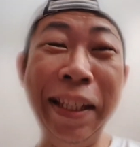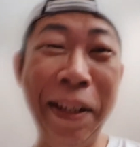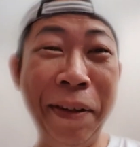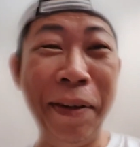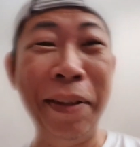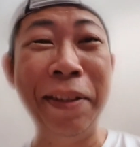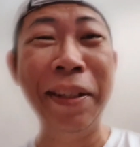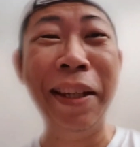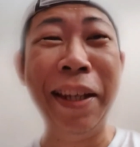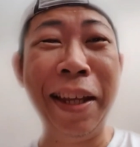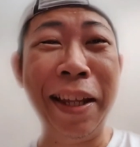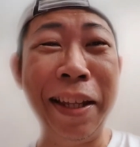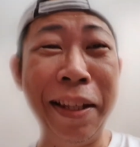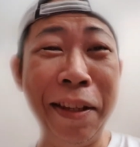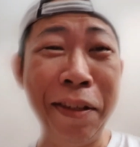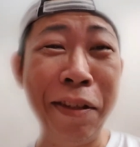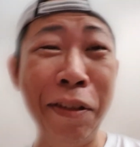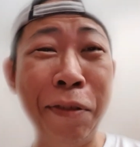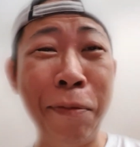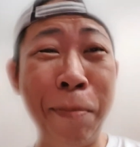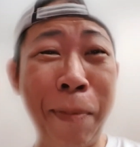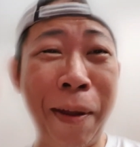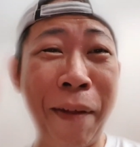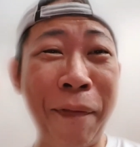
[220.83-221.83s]
you want to get a new
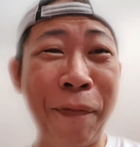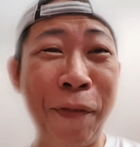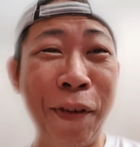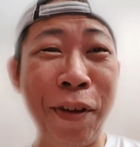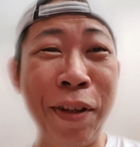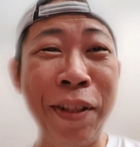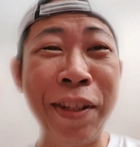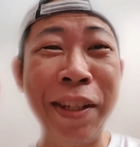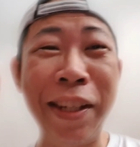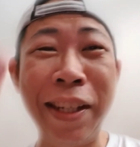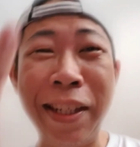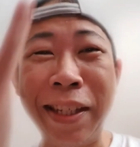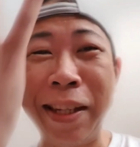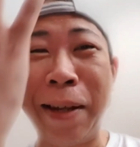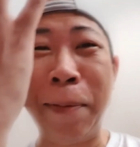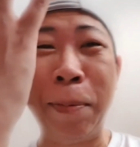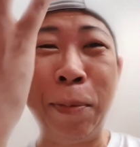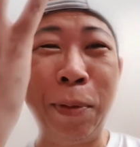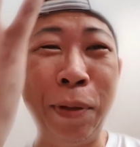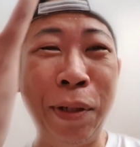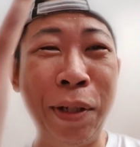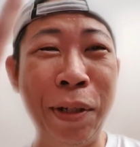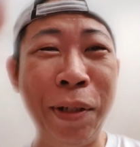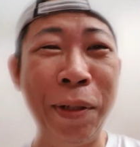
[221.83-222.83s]
smartphone? It's up
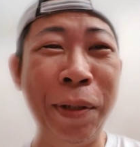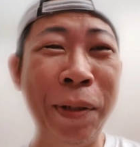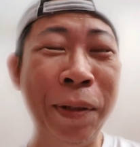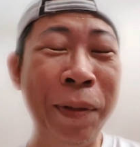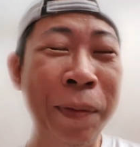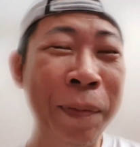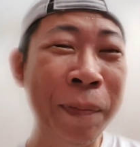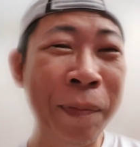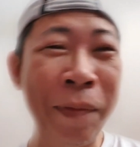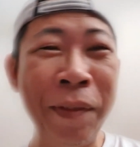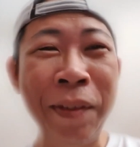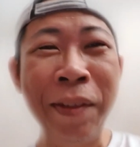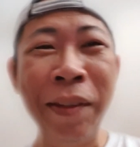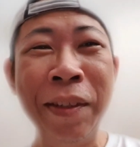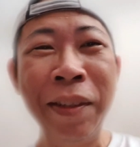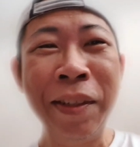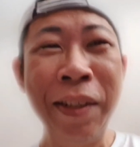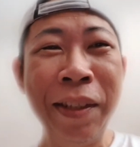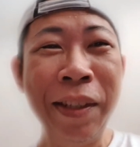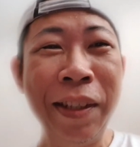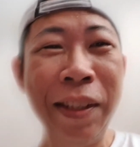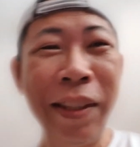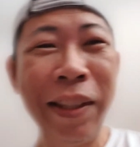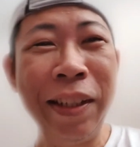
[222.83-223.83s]
to you.
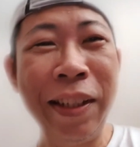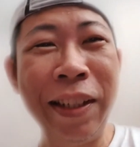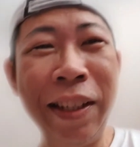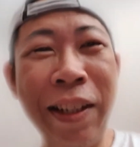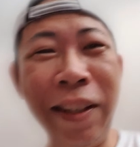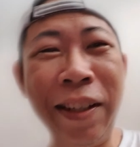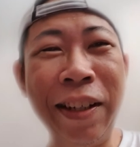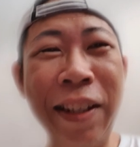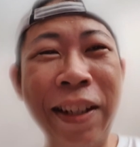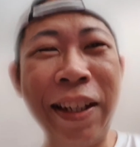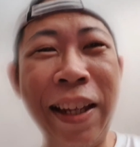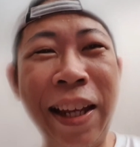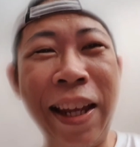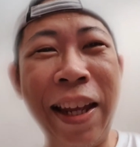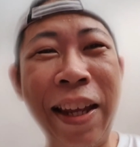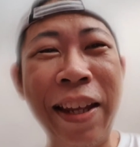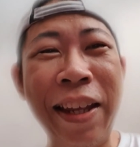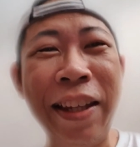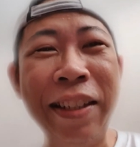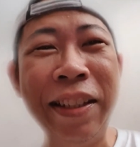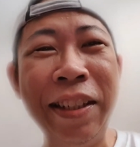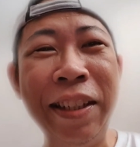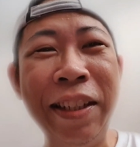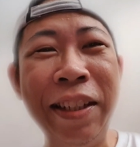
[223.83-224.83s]
Okay,
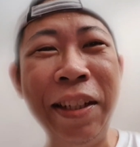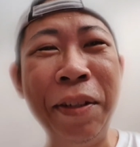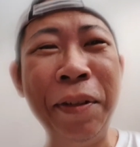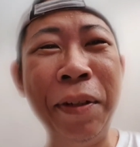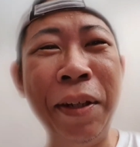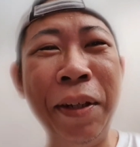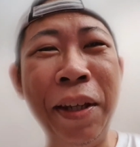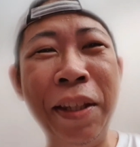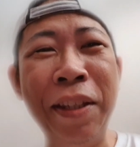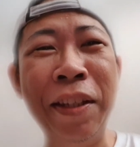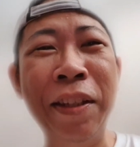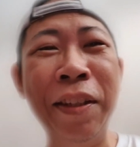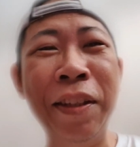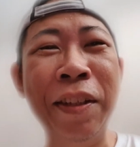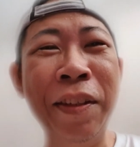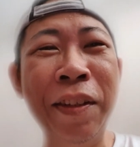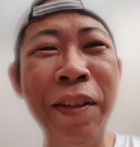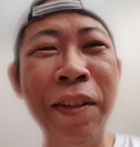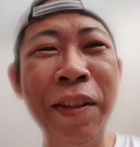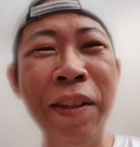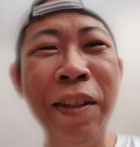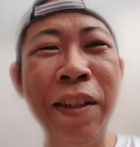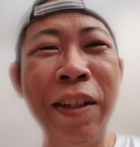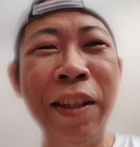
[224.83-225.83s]
see you in
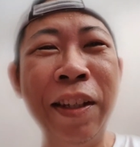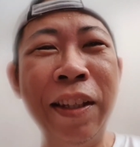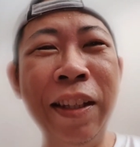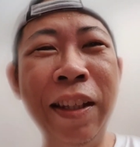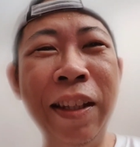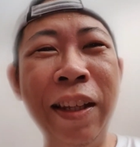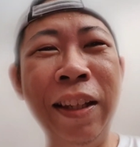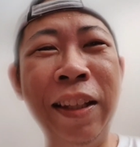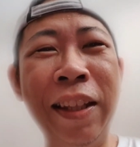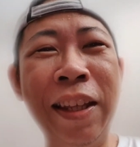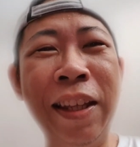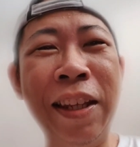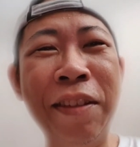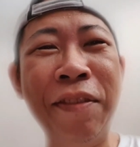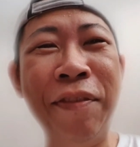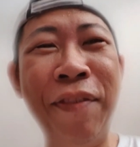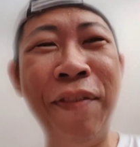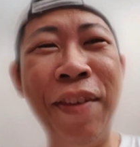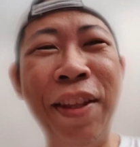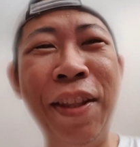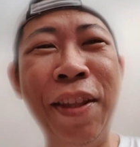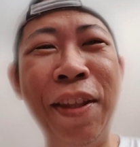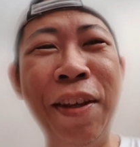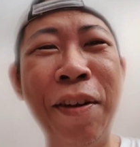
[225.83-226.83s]
the next
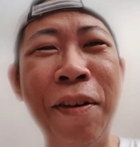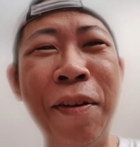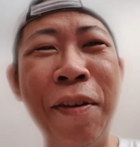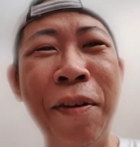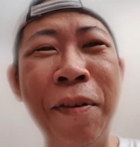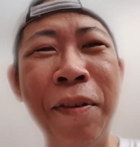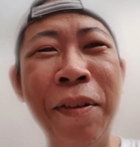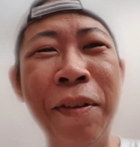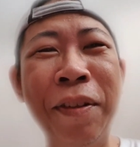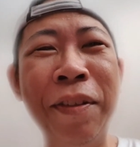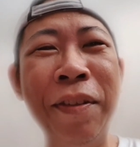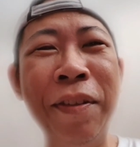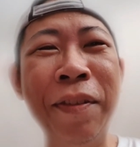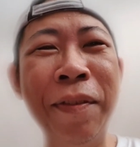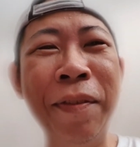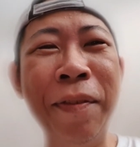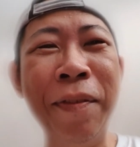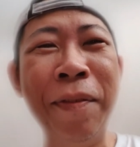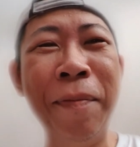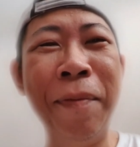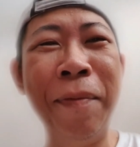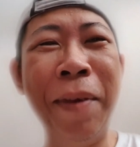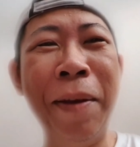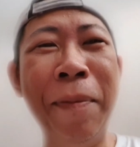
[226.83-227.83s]
video.
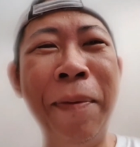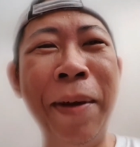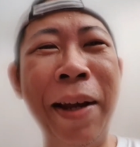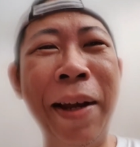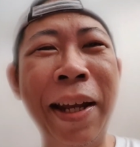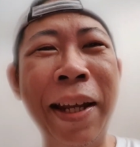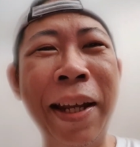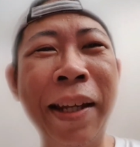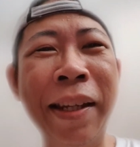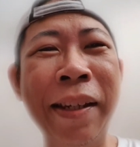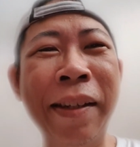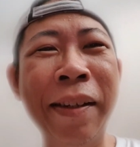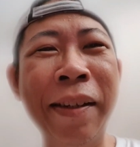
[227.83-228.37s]
Bye-bye.